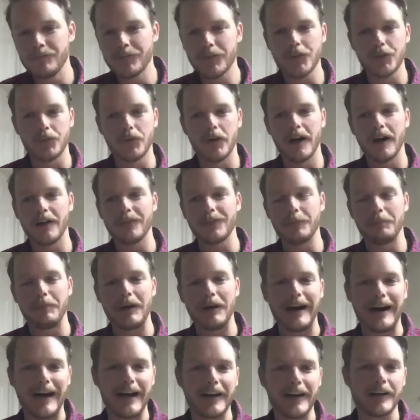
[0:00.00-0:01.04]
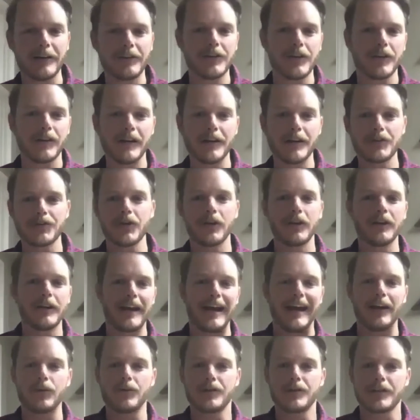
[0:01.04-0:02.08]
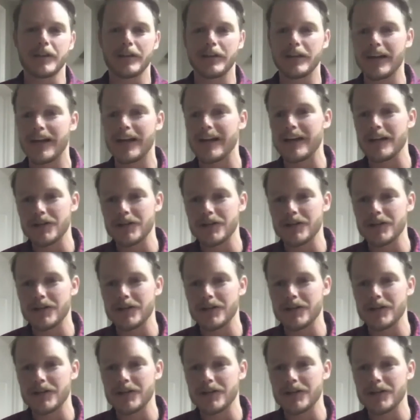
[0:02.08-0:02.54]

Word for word: throughout the pod during certain hours of the day.